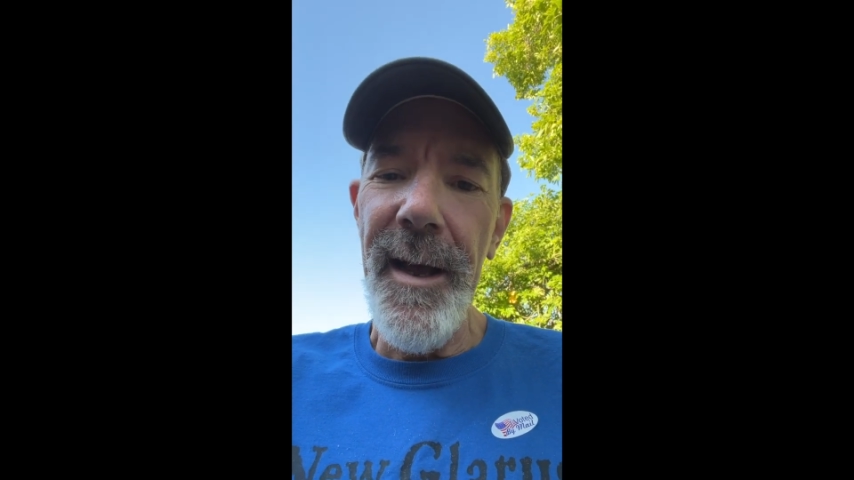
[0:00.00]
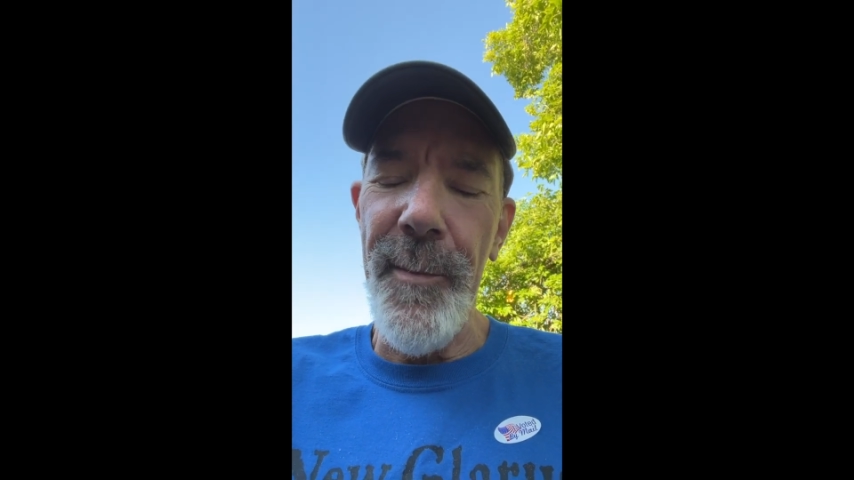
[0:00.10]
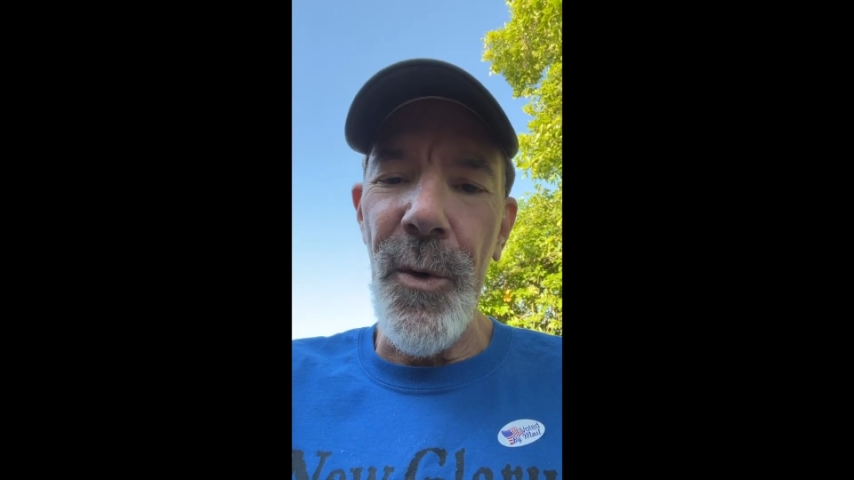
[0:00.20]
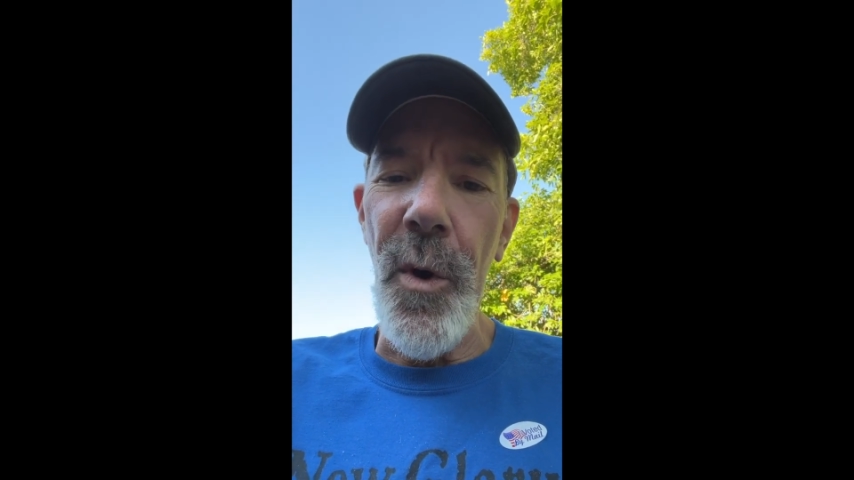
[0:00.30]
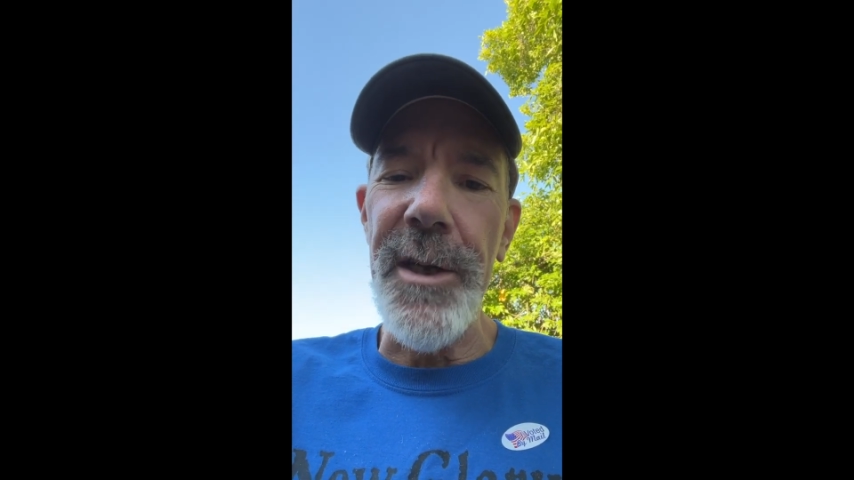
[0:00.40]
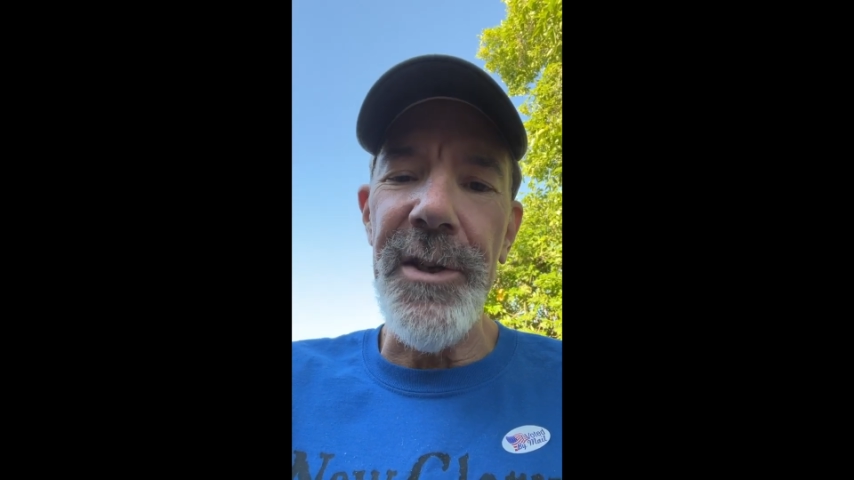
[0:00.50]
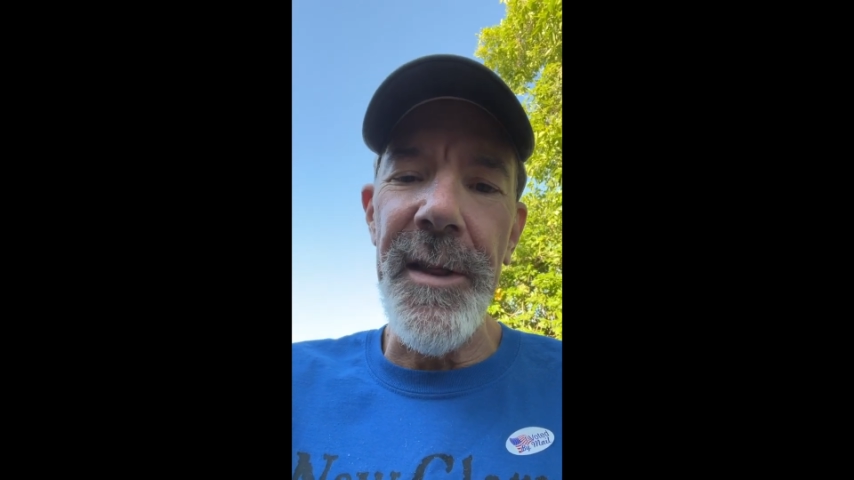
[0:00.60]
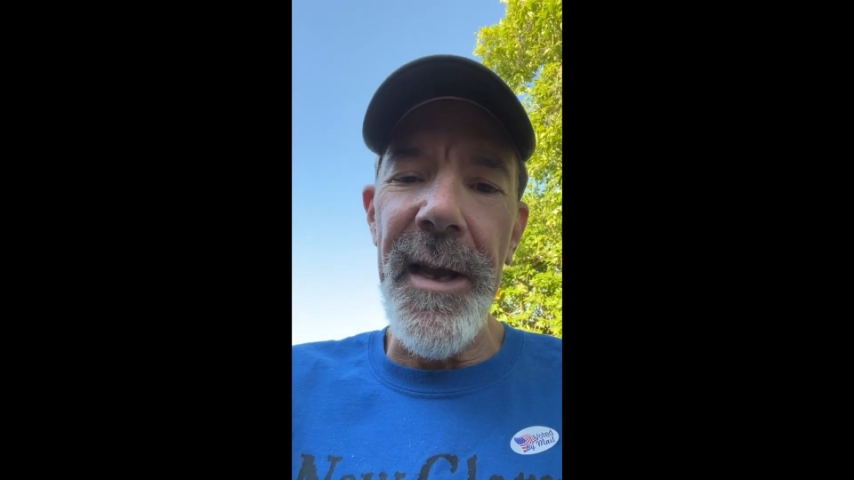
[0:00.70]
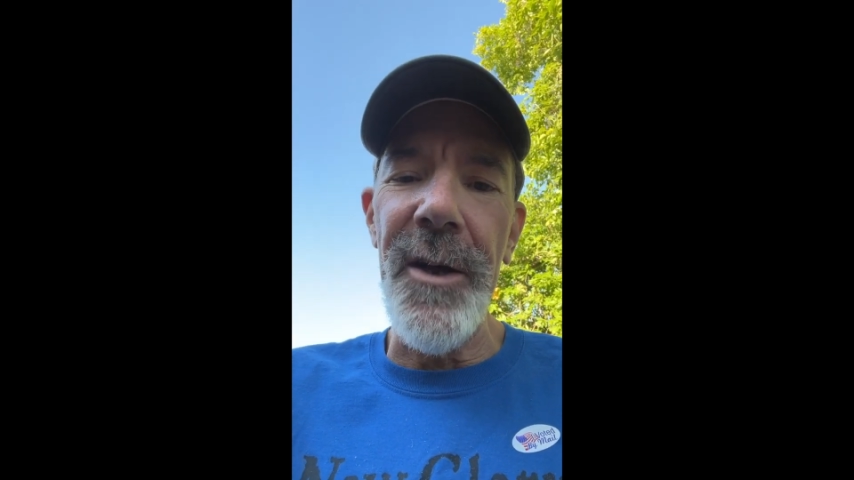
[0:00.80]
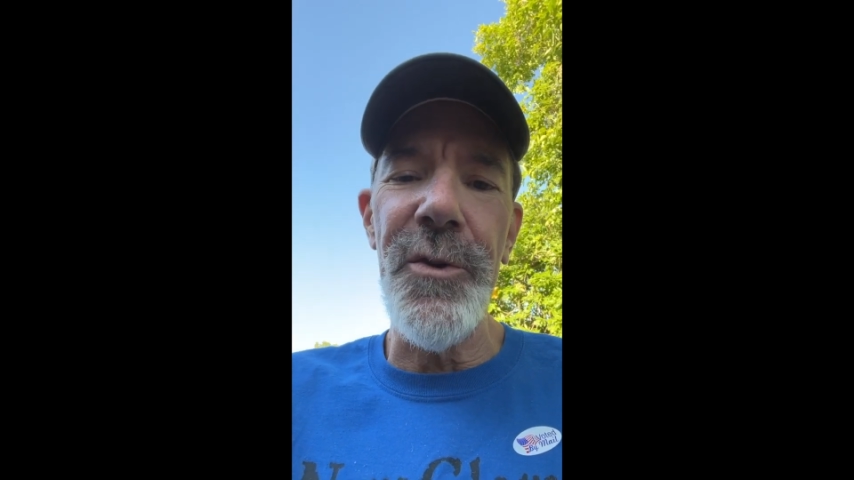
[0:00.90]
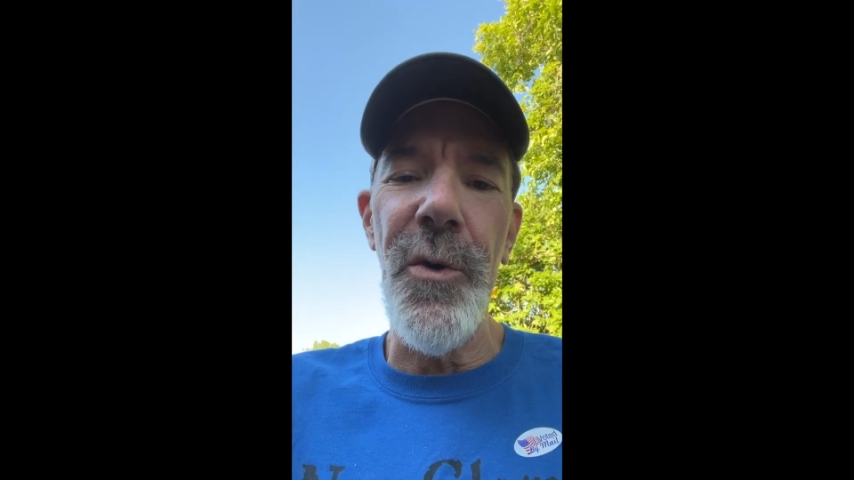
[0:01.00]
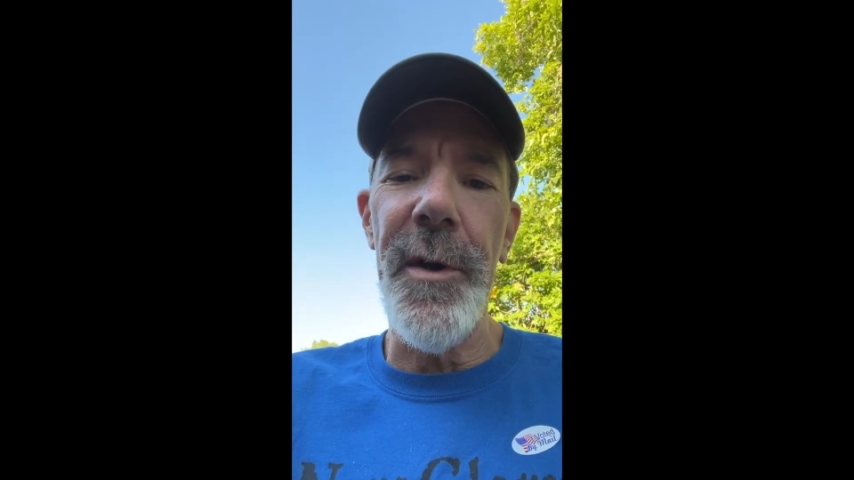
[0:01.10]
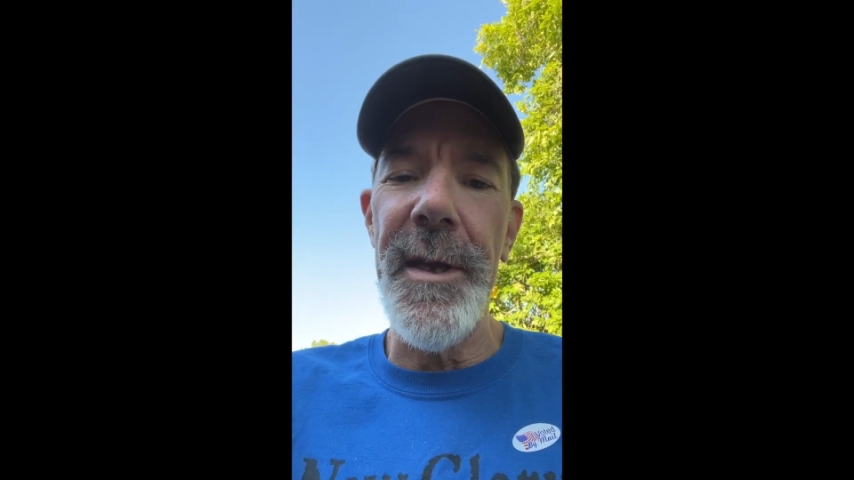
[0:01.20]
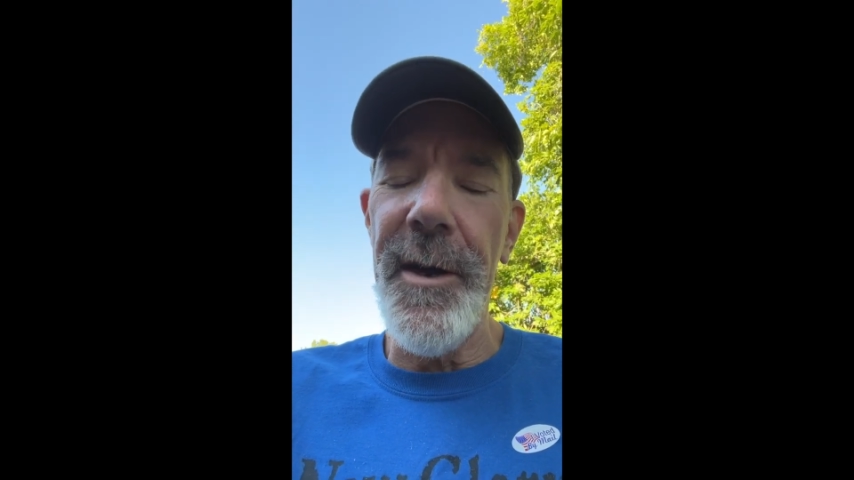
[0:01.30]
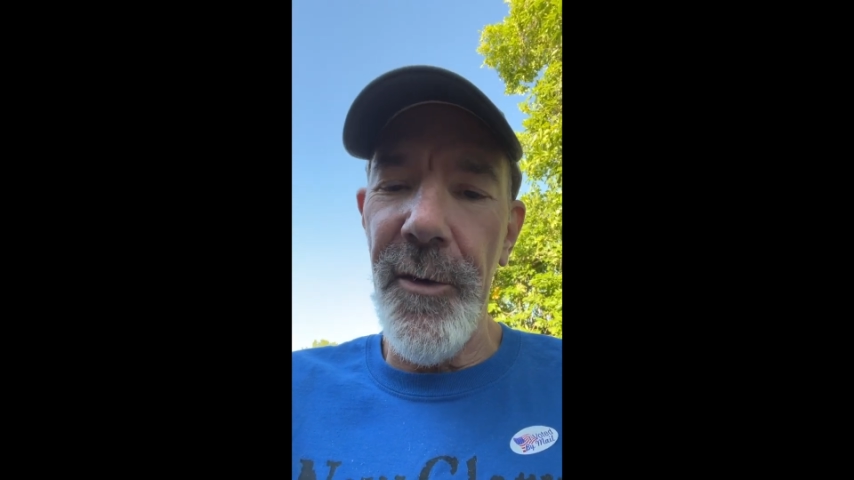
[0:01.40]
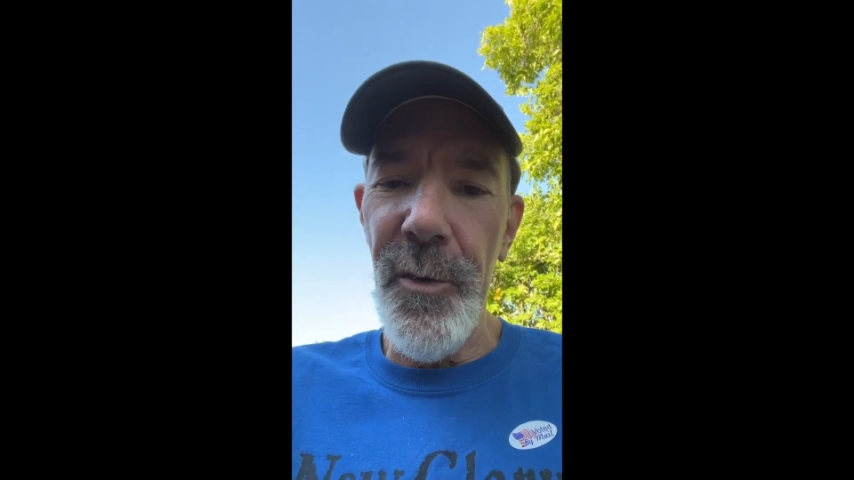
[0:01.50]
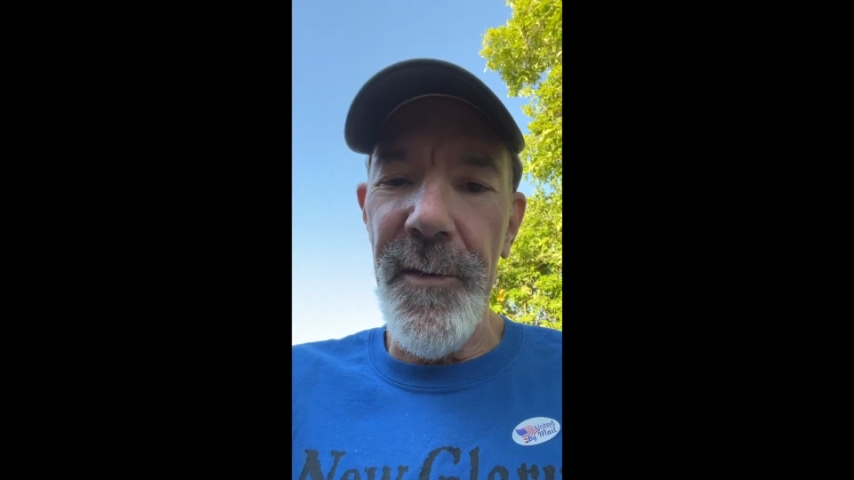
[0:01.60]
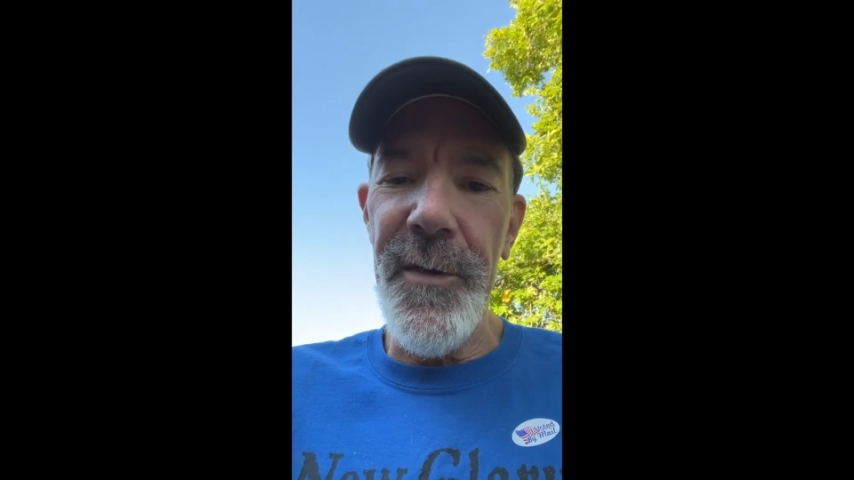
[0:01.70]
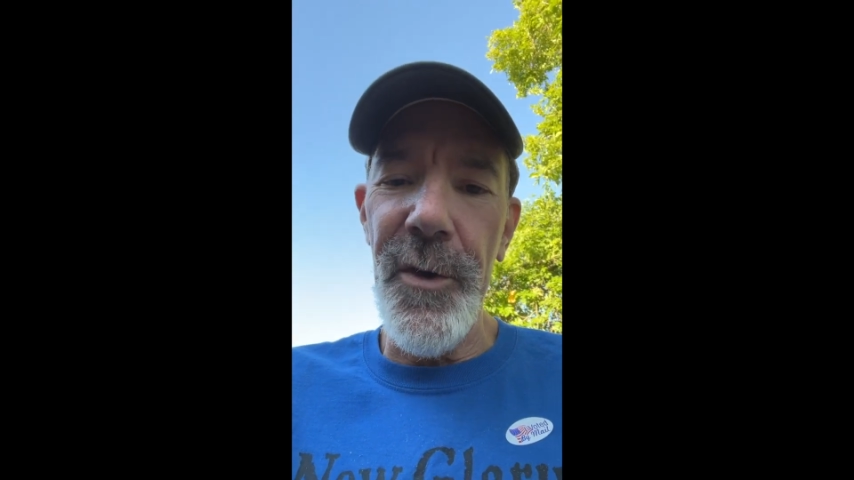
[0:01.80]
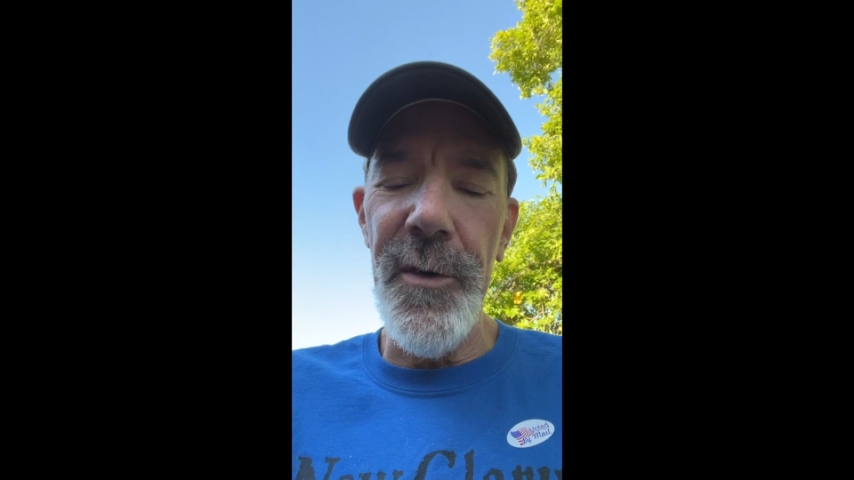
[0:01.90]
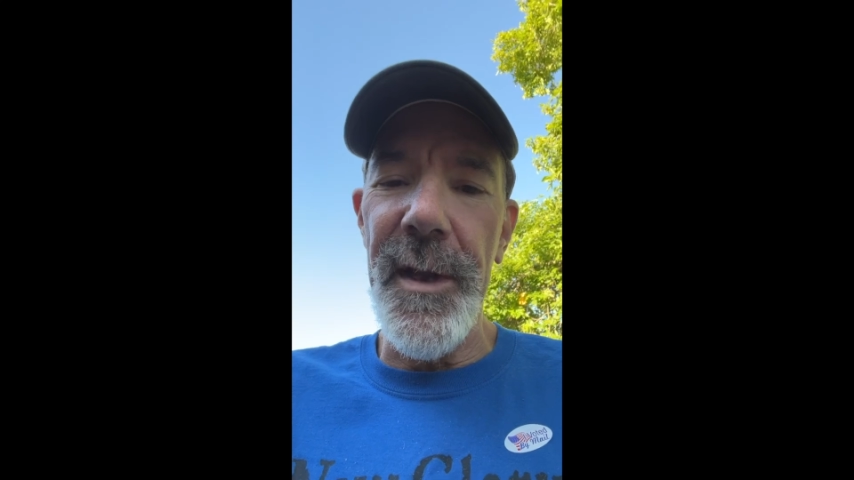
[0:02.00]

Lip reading: I've been watching the Outdoor Gear review,